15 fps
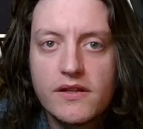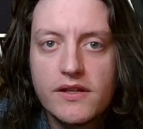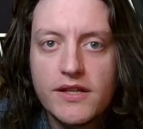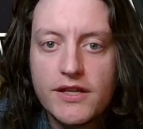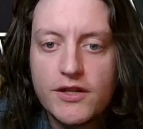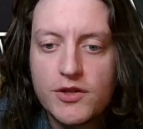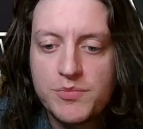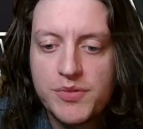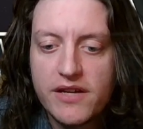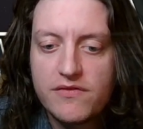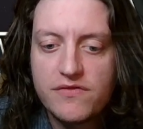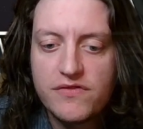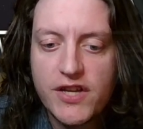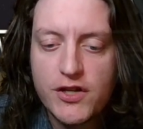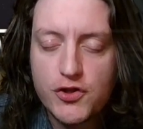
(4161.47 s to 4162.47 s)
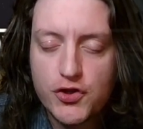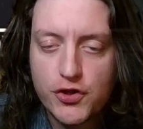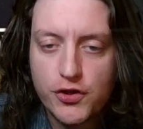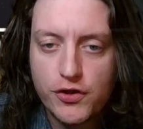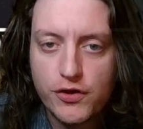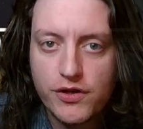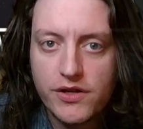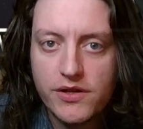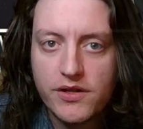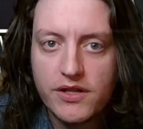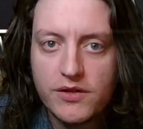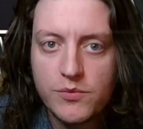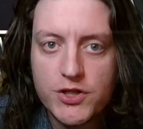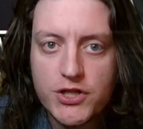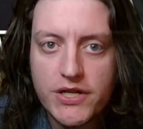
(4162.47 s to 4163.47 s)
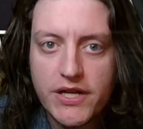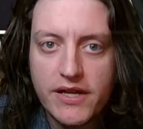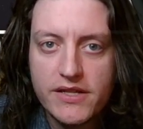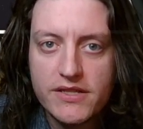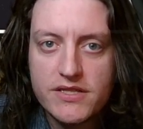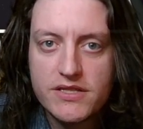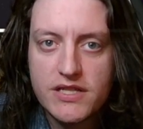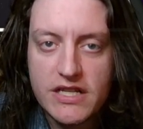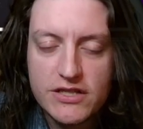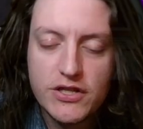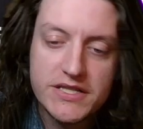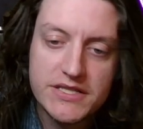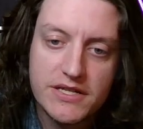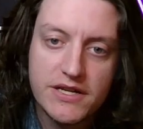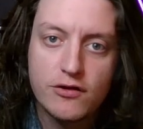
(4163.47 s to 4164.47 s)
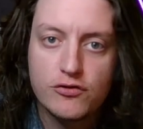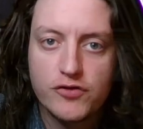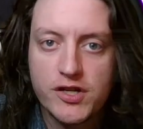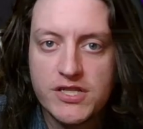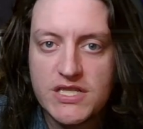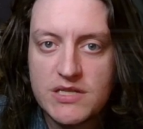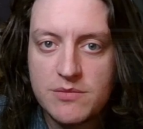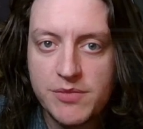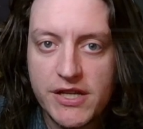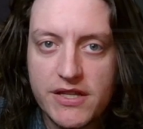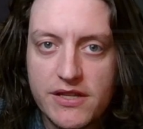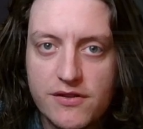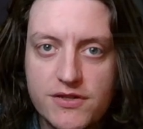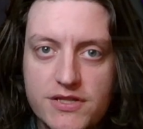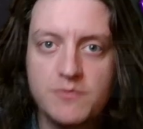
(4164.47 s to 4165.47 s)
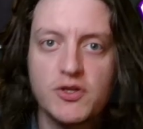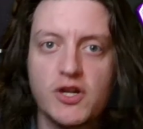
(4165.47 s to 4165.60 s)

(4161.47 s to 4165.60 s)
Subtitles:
He could play Avenger, in which case, so that's another reason to play the Interceptor.